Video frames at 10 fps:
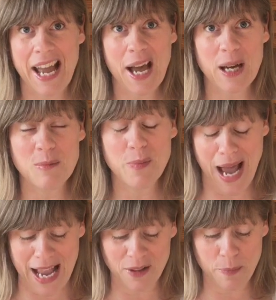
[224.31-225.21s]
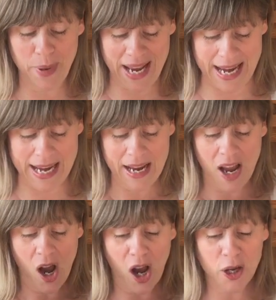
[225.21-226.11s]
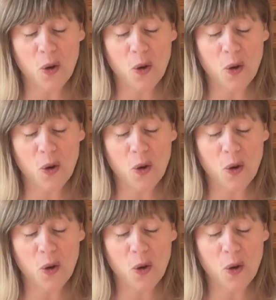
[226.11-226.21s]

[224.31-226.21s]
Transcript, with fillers: Um, and B, I